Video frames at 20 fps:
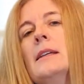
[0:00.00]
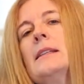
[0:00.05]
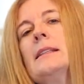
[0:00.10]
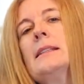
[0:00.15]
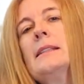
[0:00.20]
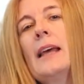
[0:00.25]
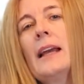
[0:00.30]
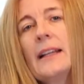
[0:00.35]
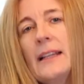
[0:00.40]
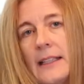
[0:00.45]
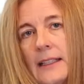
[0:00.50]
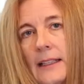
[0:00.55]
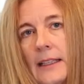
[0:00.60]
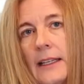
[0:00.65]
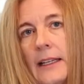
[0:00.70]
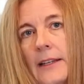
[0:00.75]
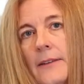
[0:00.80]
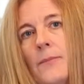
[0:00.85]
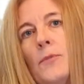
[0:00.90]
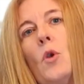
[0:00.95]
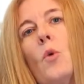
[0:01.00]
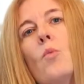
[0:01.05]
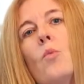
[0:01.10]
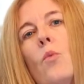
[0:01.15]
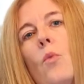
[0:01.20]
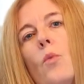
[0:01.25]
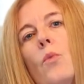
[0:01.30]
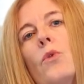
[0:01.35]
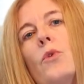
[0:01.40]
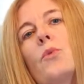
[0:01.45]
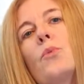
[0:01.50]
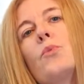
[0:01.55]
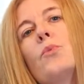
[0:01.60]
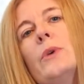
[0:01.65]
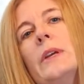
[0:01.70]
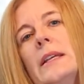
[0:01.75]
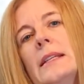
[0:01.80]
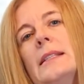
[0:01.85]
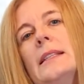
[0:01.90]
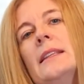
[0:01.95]
Secondly, the
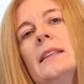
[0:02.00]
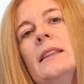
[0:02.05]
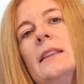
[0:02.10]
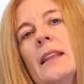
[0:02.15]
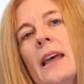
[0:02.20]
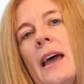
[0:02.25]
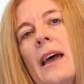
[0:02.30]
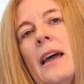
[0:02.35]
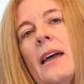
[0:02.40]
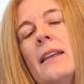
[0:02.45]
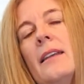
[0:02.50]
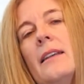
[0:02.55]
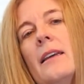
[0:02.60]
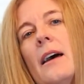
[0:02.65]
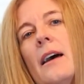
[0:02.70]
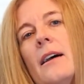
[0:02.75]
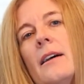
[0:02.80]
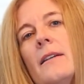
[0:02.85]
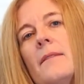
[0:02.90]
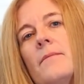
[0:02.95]
reason that